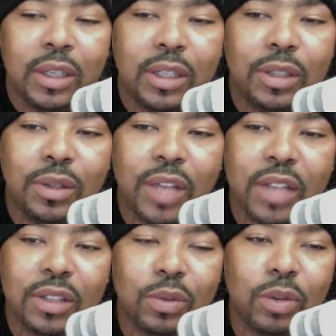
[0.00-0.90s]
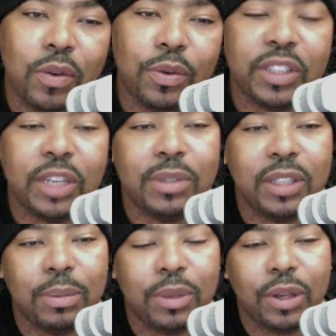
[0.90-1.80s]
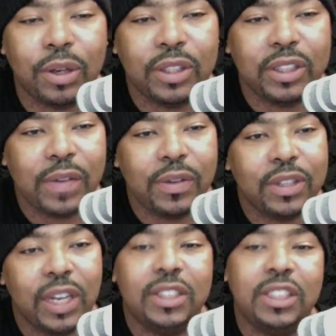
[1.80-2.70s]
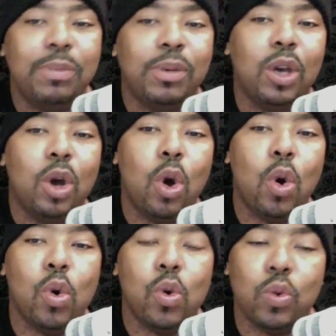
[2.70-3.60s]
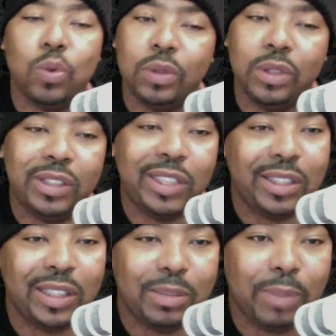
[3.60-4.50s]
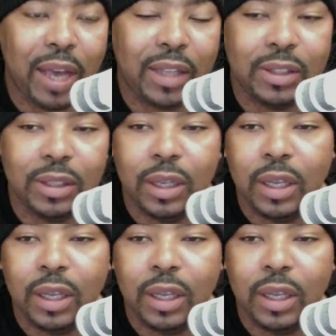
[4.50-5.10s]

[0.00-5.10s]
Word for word: In 2012, it was up to number 37, so that's jumping a whole 60 spots.